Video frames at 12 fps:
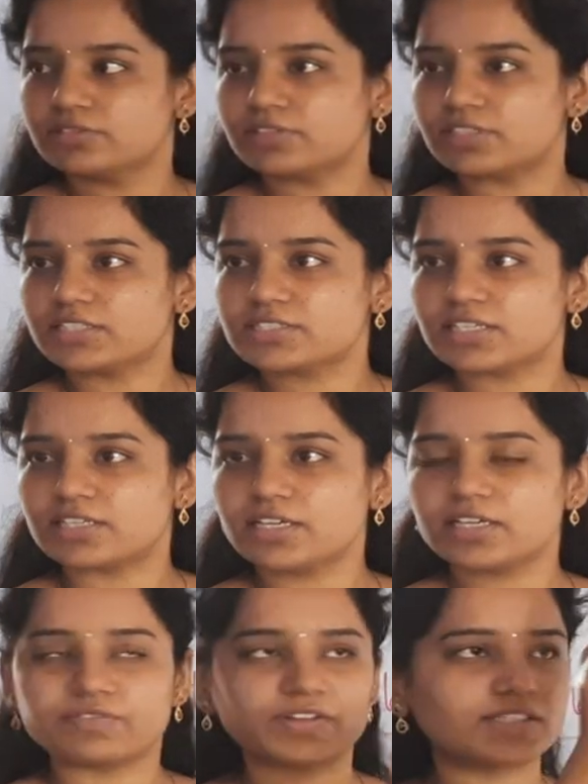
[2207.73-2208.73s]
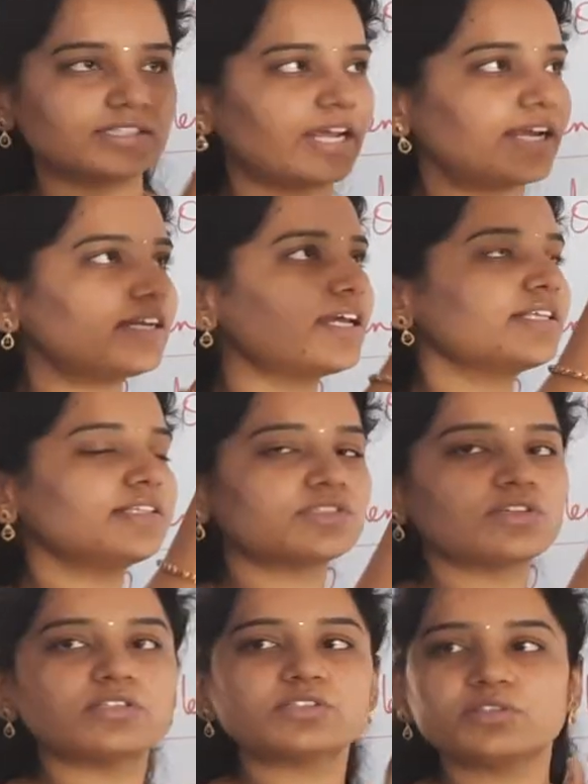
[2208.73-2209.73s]
Understand, right? If I write like this
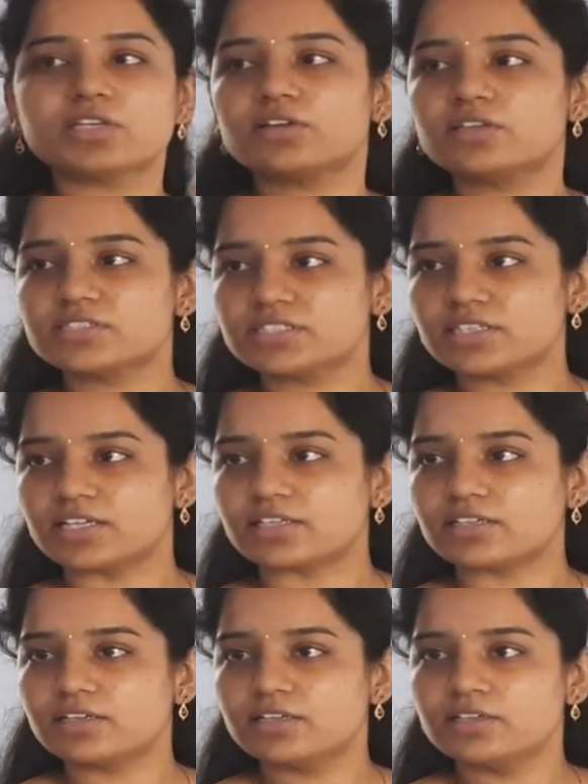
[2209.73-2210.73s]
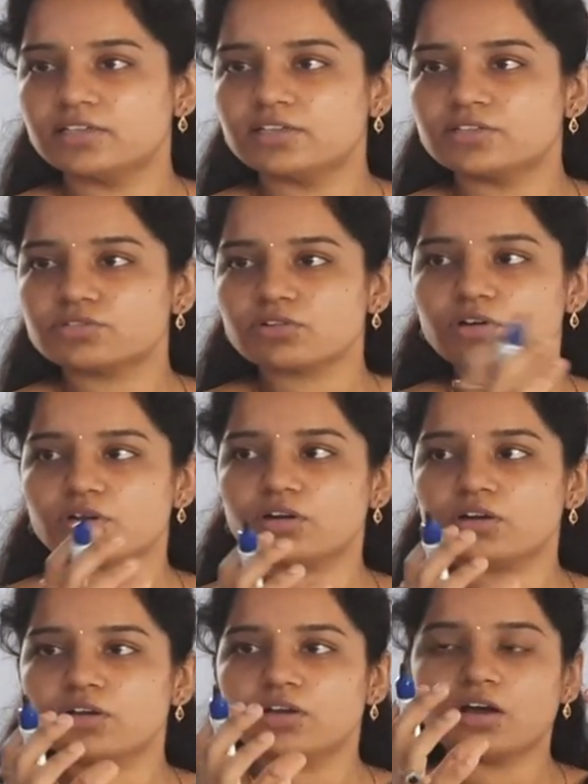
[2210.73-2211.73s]
also, you cannot see that.
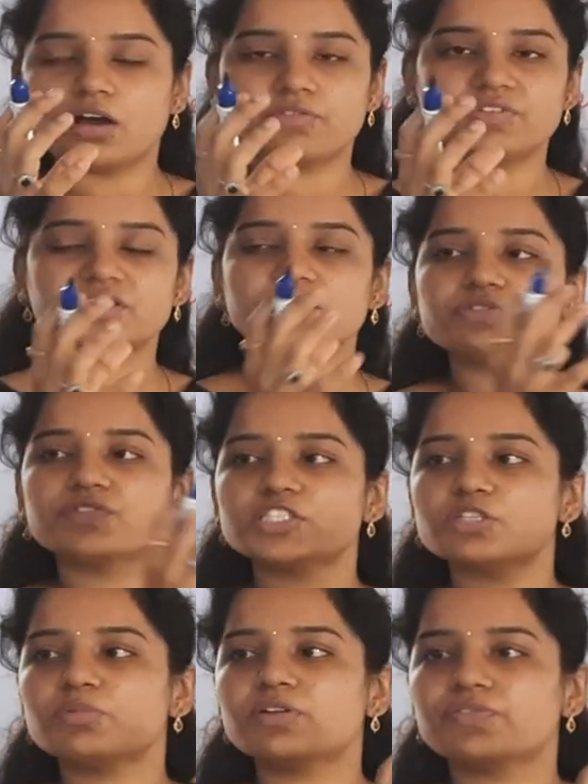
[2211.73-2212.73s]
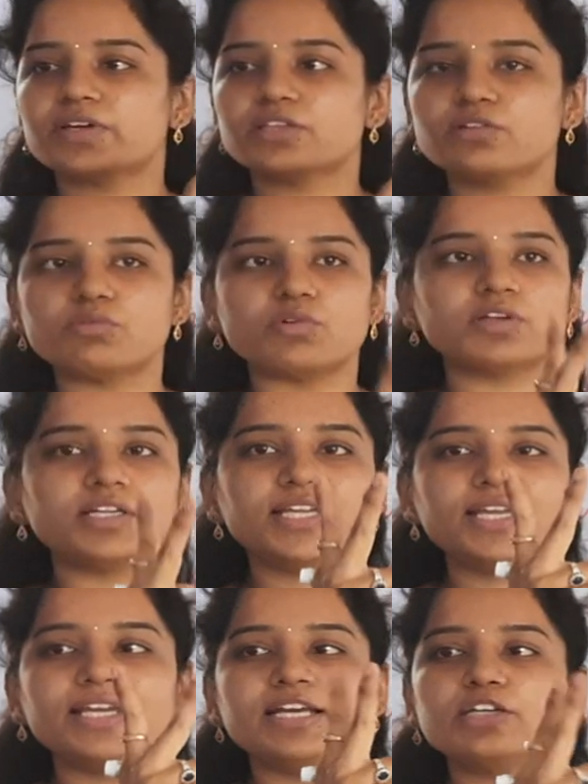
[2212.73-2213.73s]
So, which is visible for you? Only
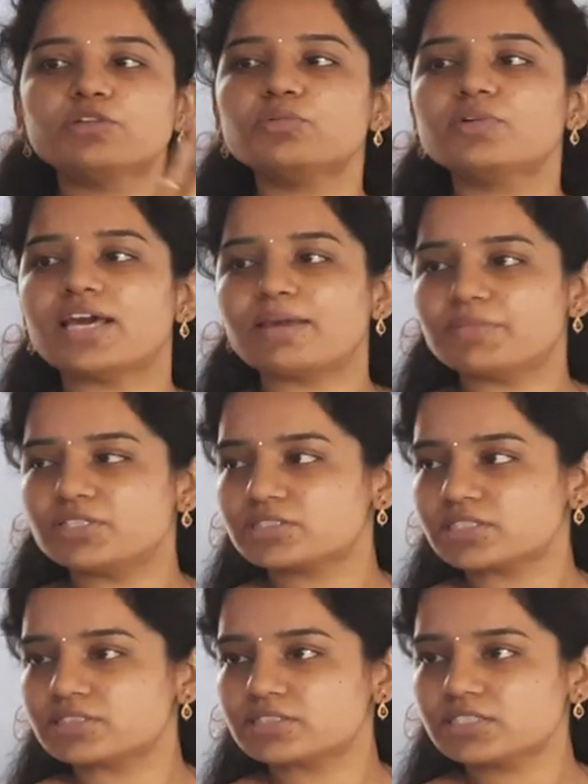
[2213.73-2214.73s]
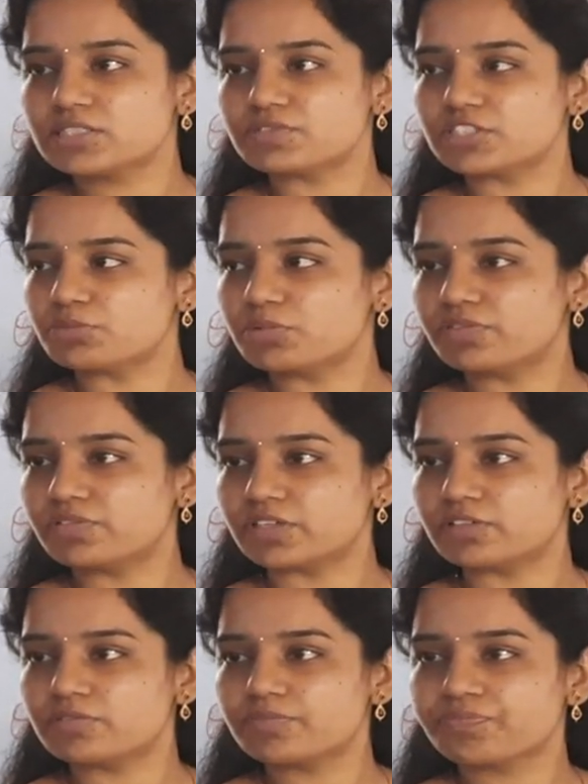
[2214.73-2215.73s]
2 dimensions is visible for you.